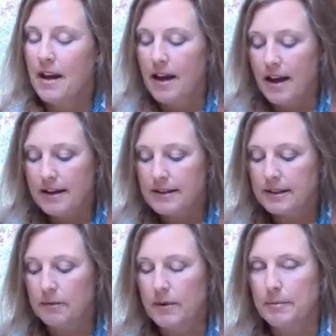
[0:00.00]

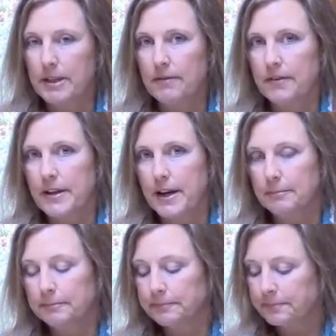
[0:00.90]
Excellent remedy for
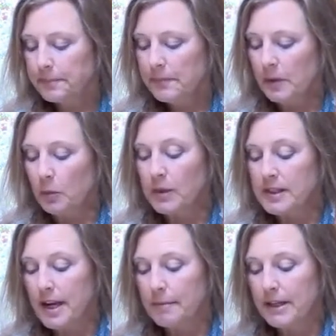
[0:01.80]
that. One
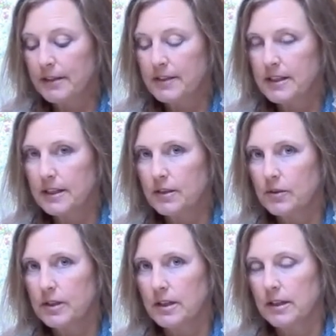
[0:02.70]
time I even did
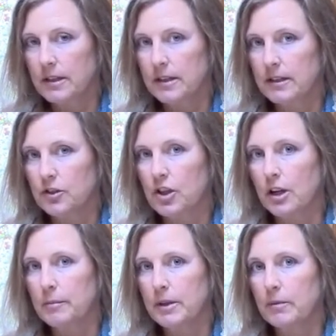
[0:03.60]
use it on a
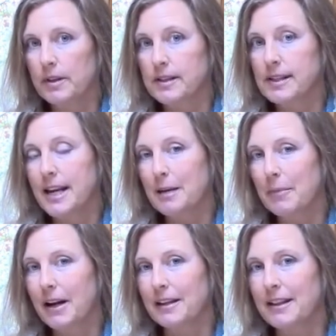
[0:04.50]
gentleman with a snake
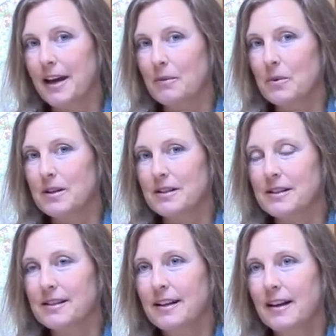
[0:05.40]
bite that
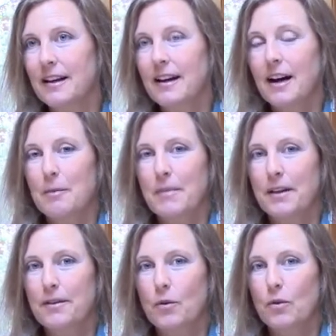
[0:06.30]
was a
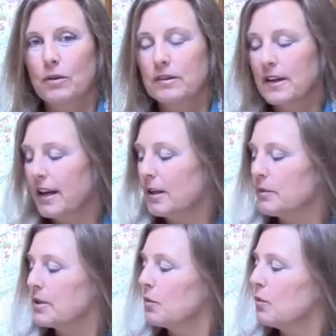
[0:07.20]
month old, and it
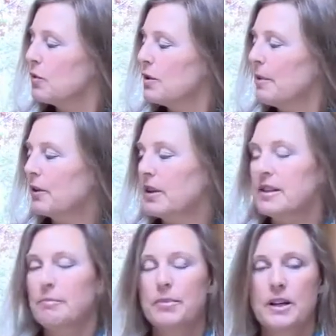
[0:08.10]
was a wound about
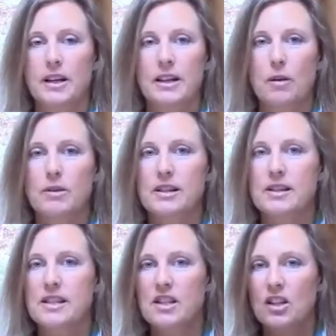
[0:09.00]
this big that was
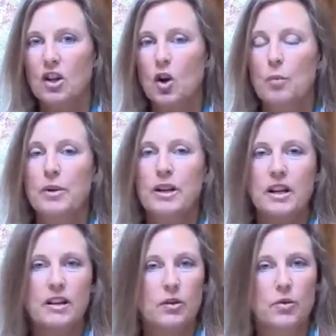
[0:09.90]
still open
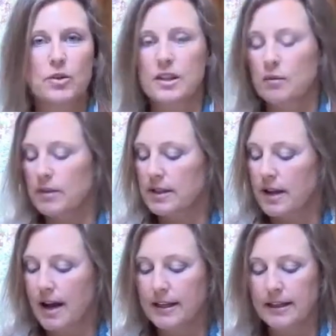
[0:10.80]
and oozy, was
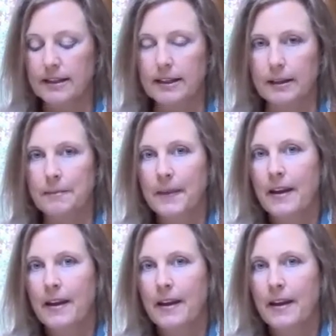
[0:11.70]
not healing.